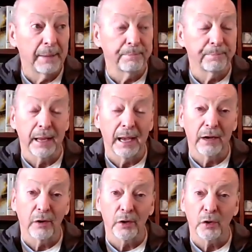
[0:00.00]

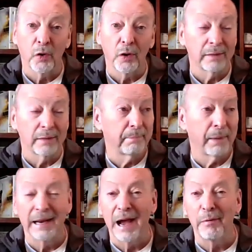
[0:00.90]
Got a
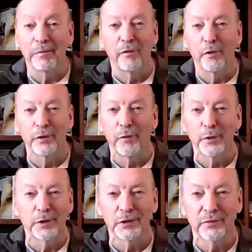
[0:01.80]
call, and by now I'm
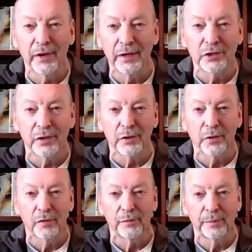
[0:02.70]
44 years of
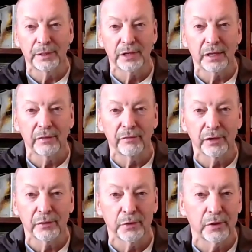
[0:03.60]
age, got a call from
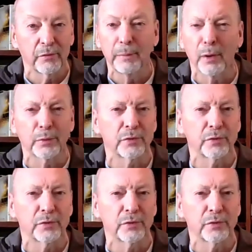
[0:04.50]
executive recruiter.